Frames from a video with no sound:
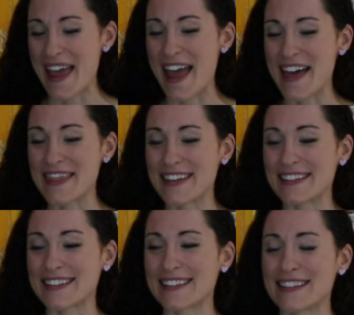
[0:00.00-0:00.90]
And
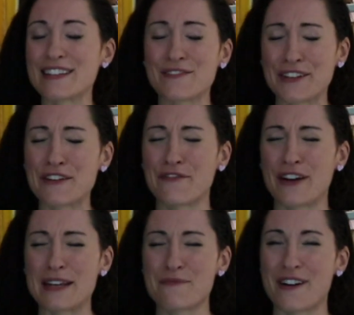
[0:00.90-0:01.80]
this really
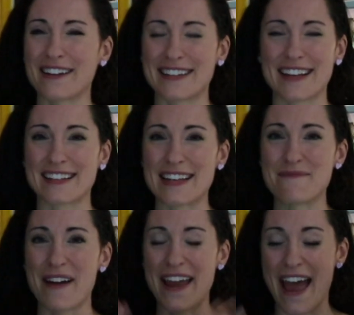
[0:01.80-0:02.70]
funny process
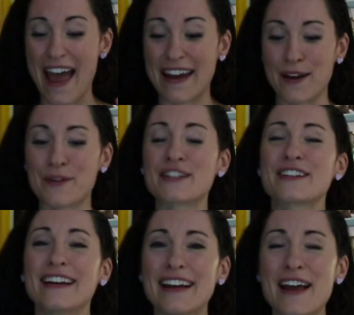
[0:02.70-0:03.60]
in my head, I wish
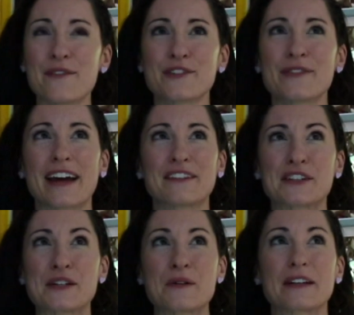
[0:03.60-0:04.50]
we had a
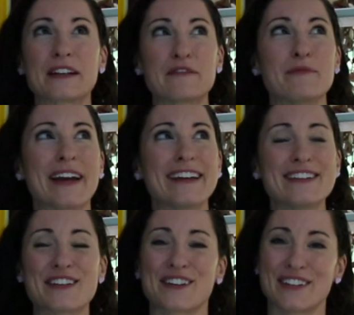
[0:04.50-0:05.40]
recording of my
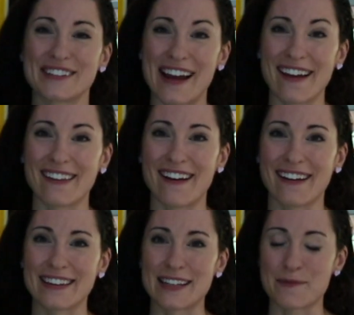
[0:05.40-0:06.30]
internal
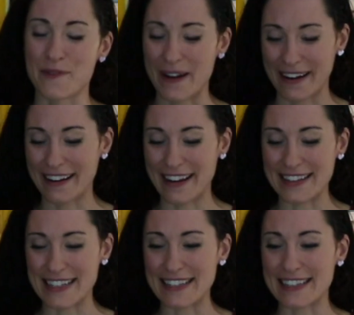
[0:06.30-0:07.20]
dialogue at this point,
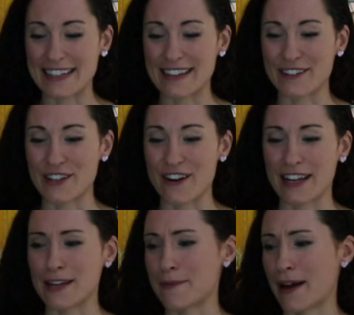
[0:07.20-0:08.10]
as he's sitting there
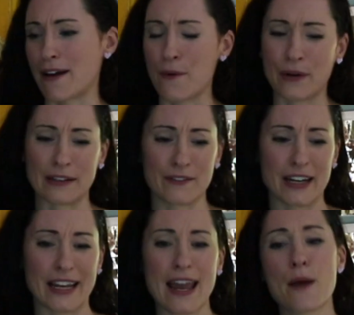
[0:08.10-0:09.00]
talking about, I want to live in
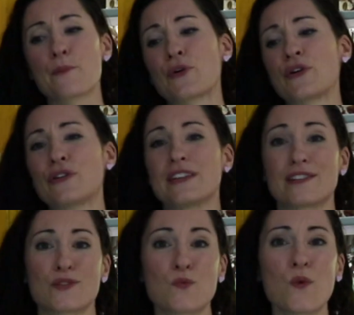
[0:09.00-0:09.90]
a camper and
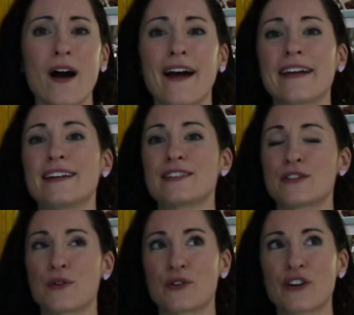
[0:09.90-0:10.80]
this is why, and it's
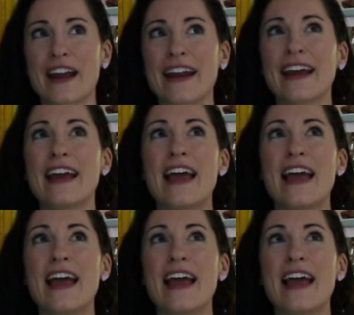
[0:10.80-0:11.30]
so great.